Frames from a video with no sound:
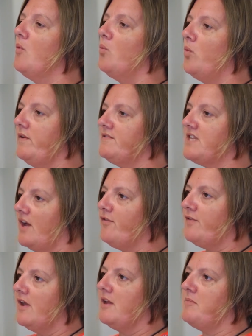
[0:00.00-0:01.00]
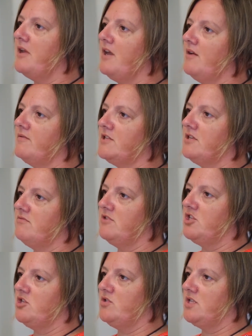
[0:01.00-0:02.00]
We've definitely been able to
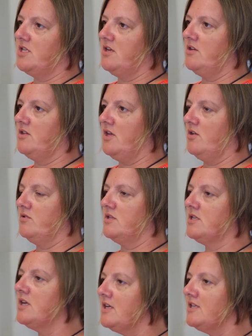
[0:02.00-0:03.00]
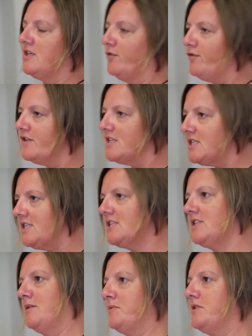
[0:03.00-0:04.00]
reduce those different
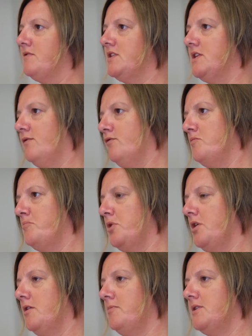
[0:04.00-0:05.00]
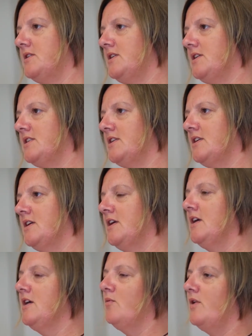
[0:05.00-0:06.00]
systems for different purposes.
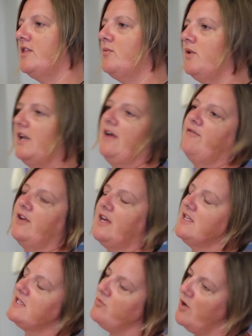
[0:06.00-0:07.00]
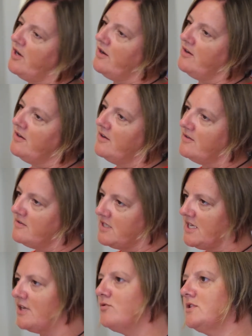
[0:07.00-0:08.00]
Whether we'll ever get to one
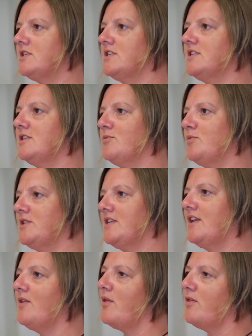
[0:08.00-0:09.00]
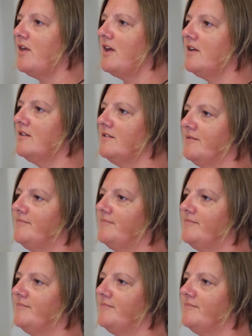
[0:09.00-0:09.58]
single system is another thing.